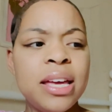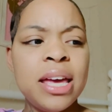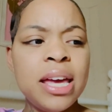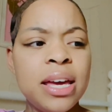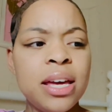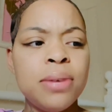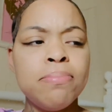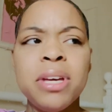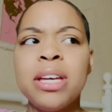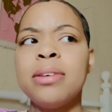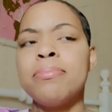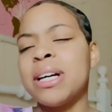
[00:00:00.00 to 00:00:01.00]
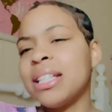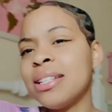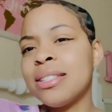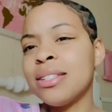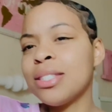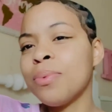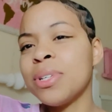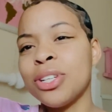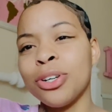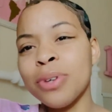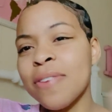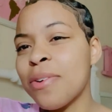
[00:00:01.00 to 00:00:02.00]
And me and my little sister went to
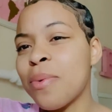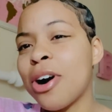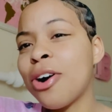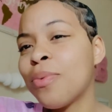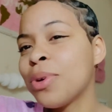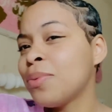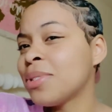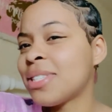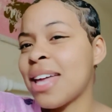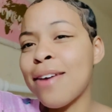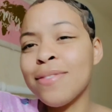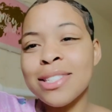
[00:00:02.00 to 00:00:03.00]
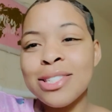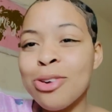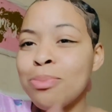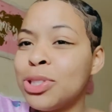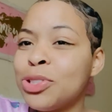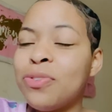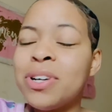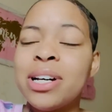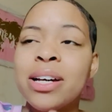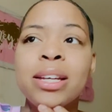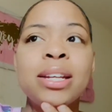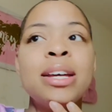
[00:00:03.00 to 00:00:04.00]
the Riverwalk. We was having so much
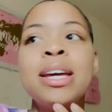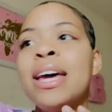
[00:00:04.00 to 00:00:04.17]
fun.